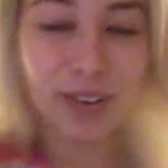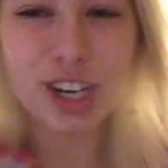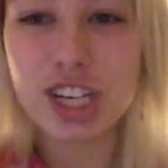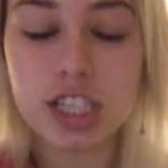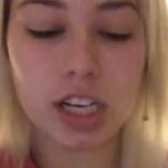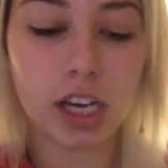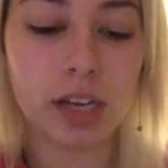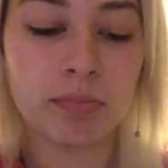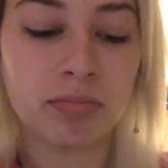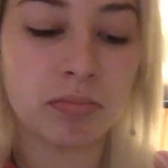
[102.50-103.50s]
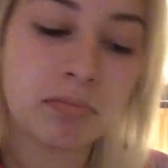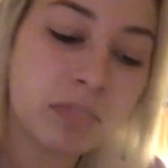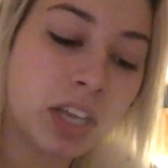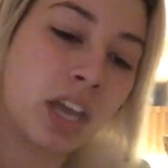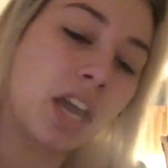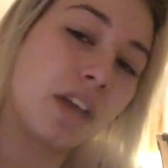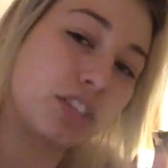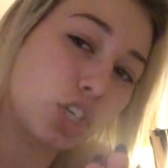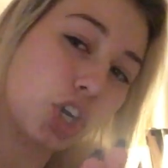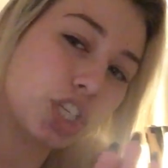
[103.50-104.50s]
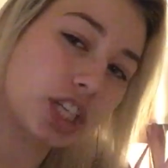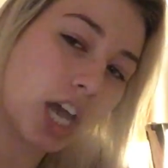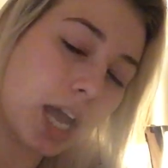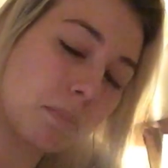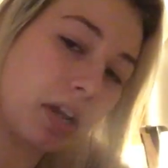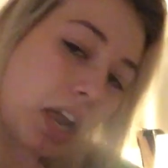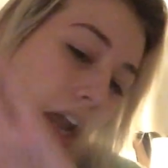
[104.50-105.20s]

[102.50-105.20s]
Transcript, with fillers: We're just chilling. It's a good time.